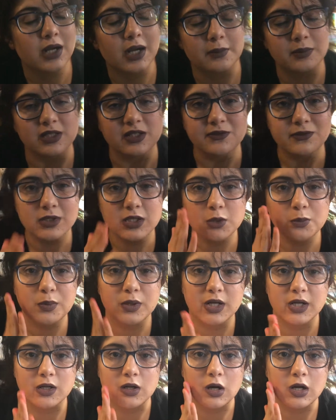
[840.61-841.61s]
I believe when you
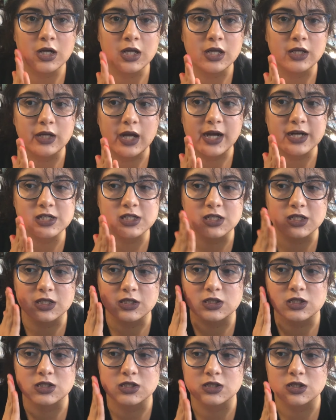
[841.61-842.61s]
put it on, it actually
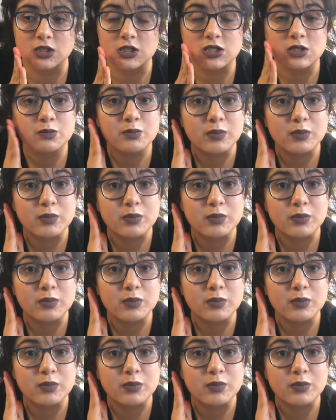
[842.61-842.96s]
like just starts